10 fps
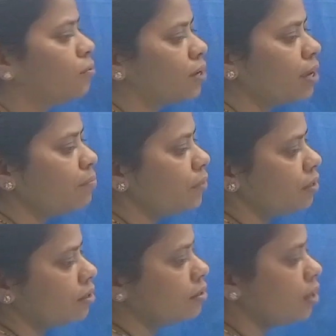Okay.
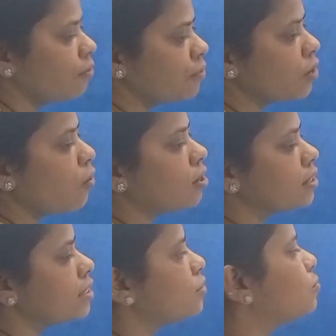Now we
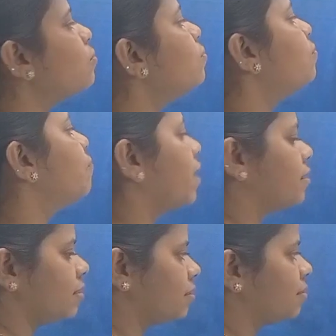got these two
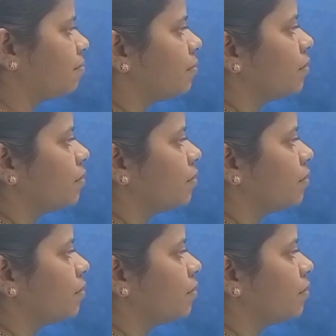factors.